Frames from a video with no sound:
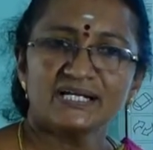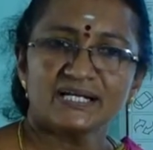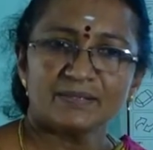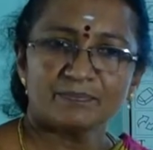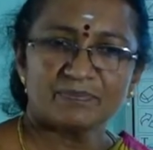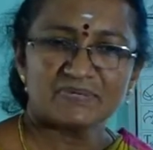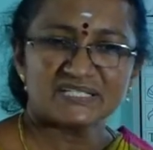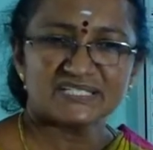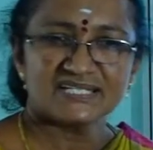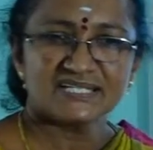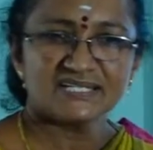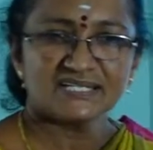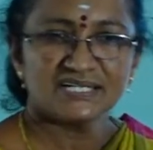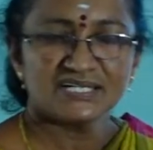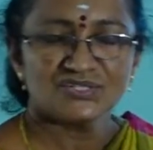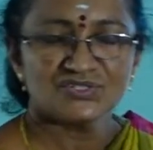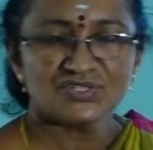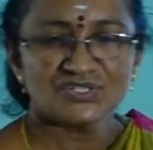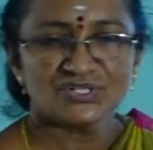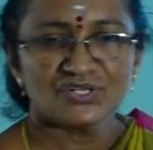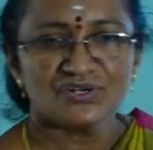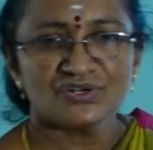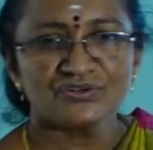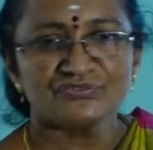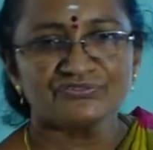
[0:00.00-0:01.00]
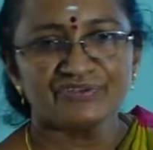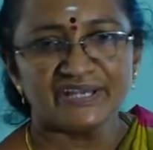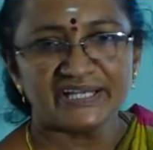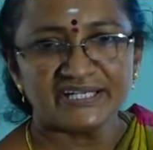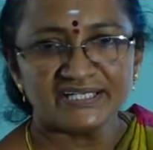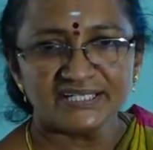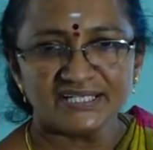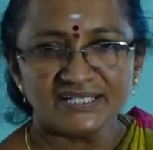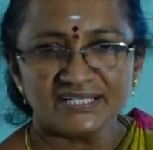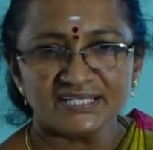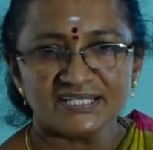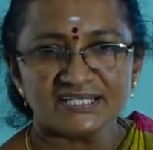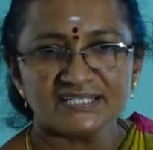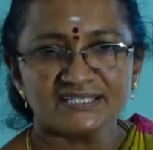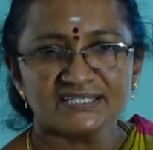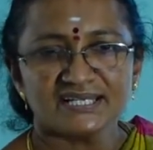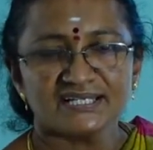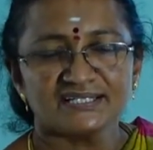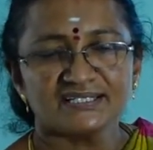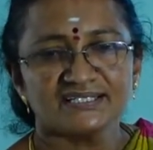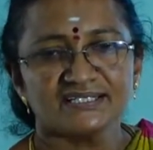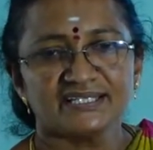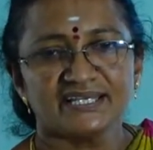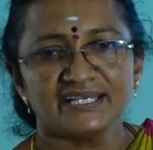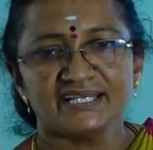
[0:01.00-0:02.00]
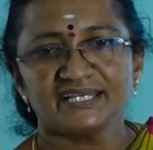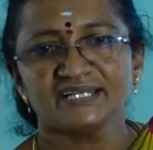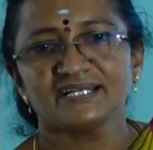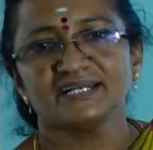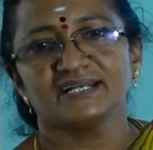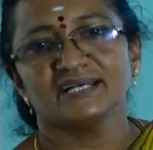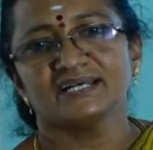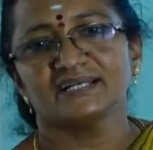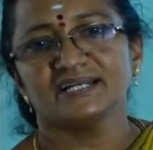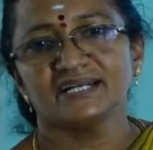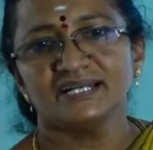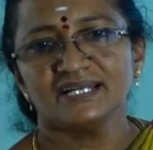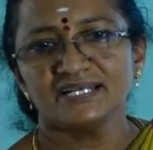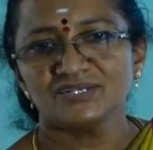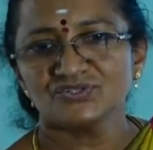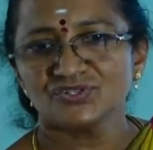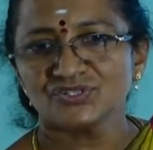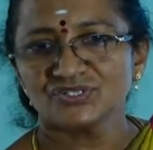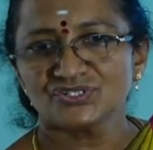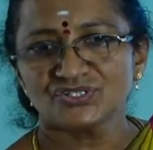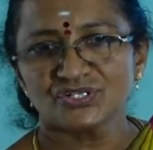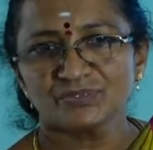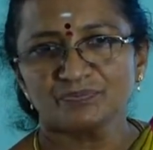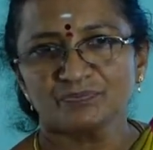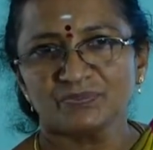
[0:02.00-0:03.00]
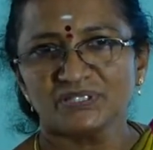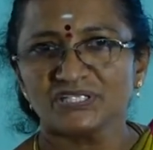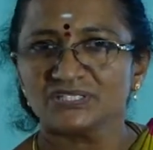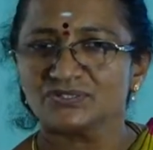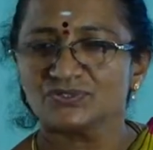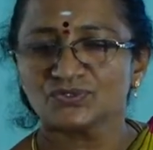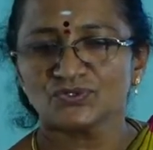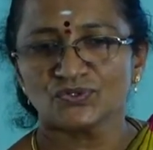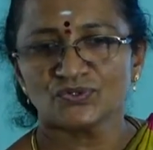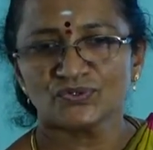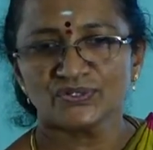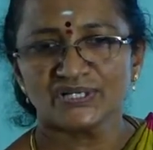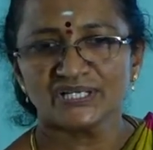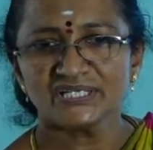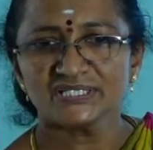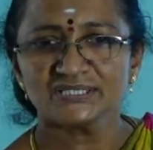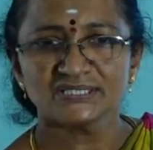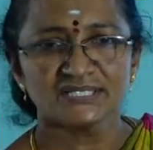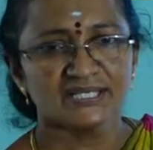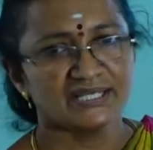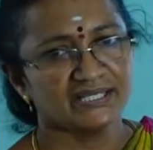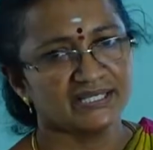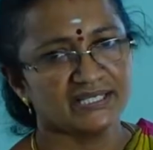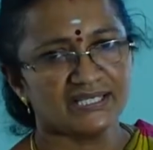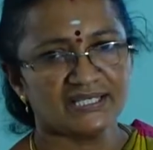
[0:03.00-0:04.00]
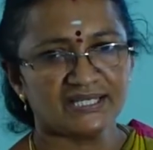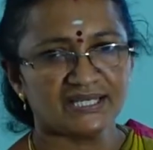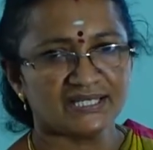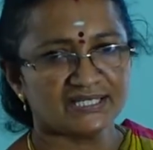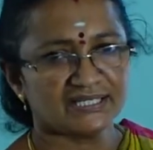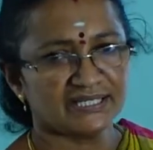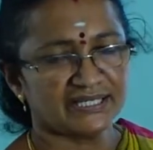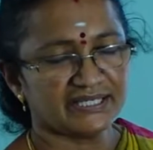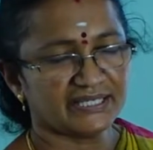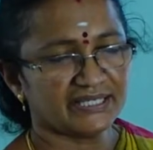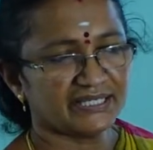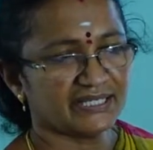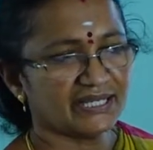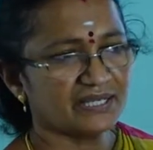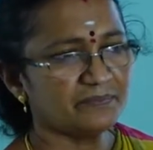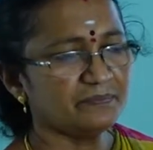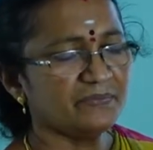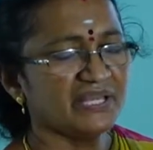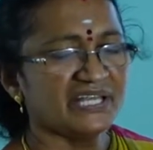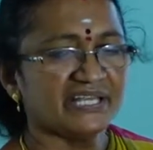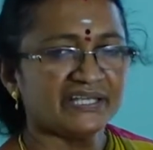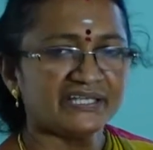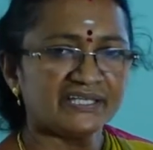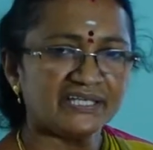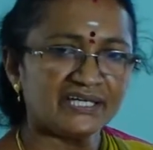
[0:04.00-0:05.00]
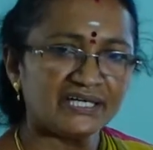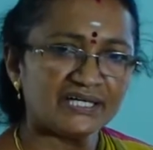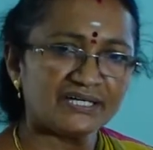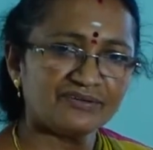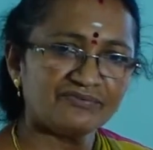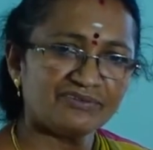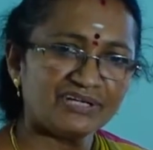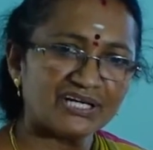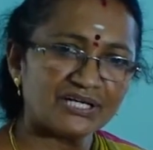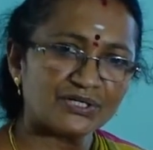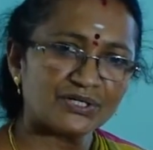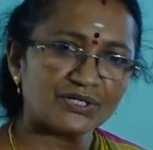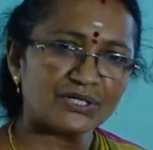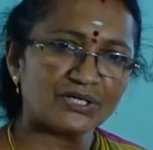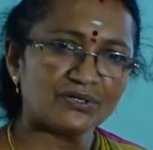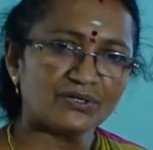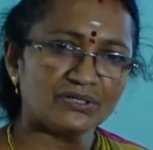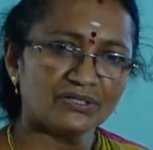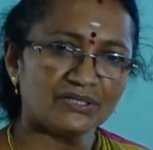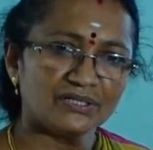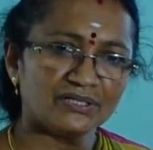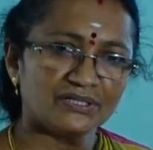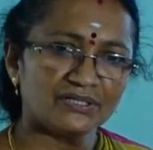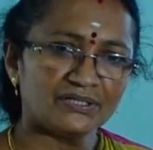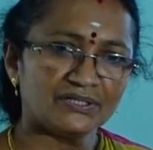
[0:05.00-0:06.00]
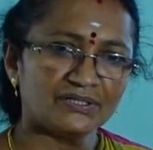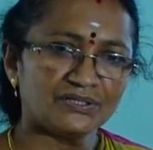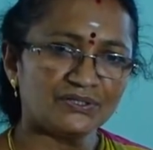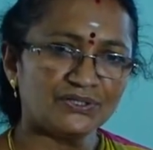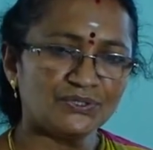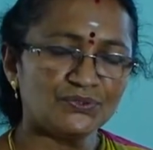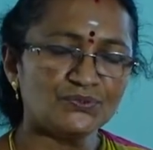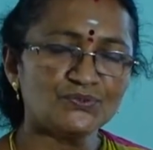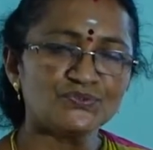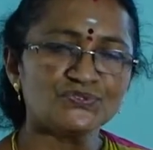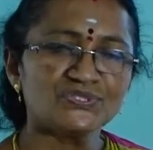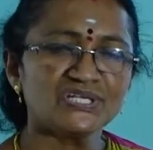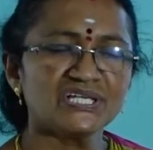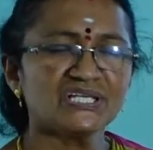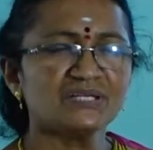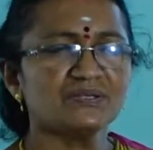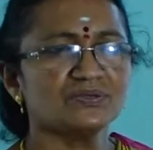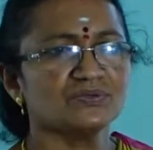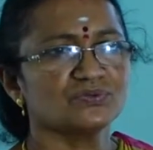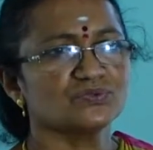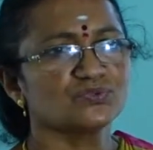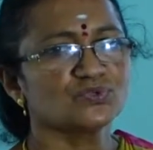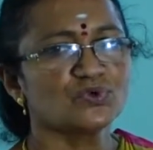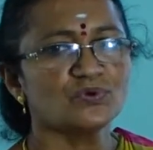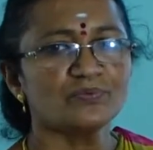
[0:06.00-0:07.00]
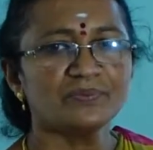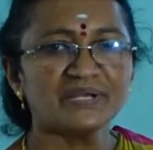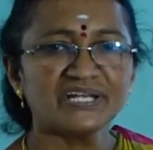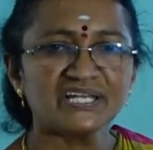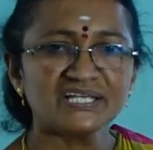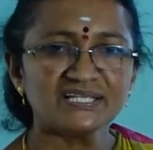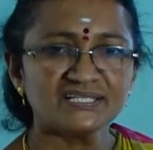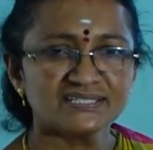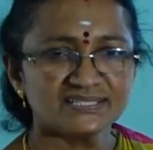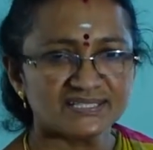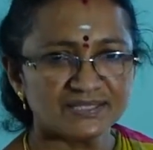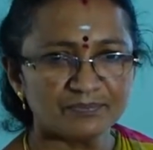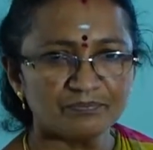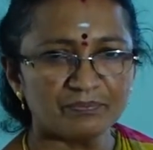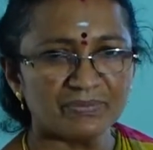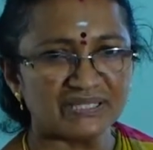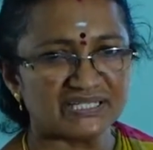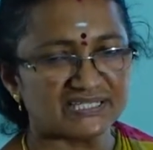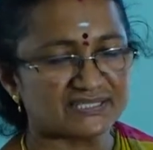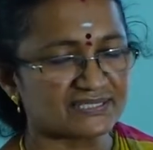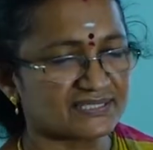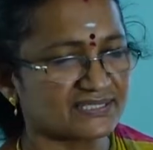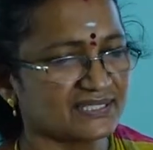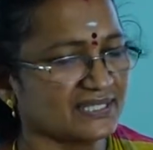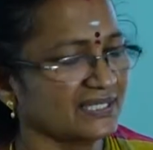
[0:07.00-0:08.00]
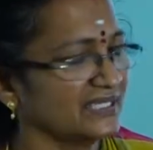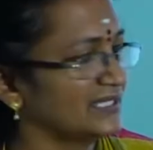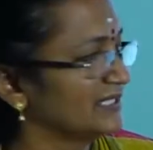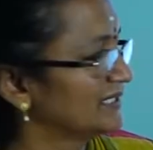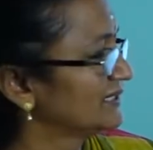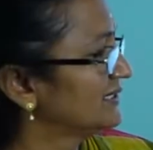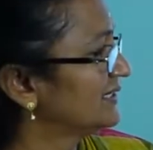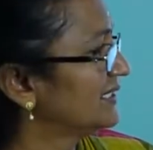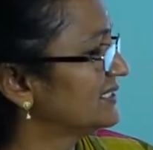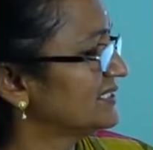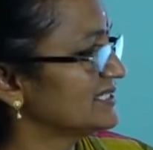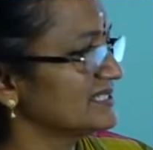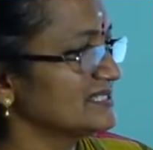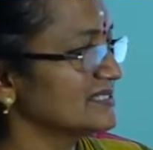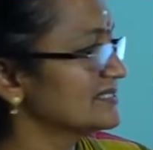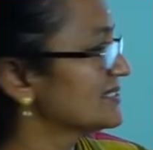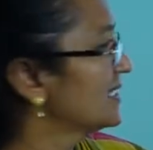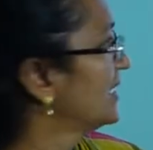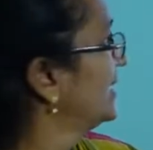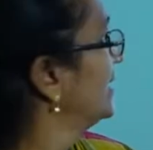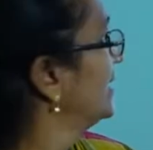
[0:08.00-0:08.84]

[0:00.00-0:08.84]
representation of entities and their relationship is known as ER diagram. Here we are using so many symbols, that is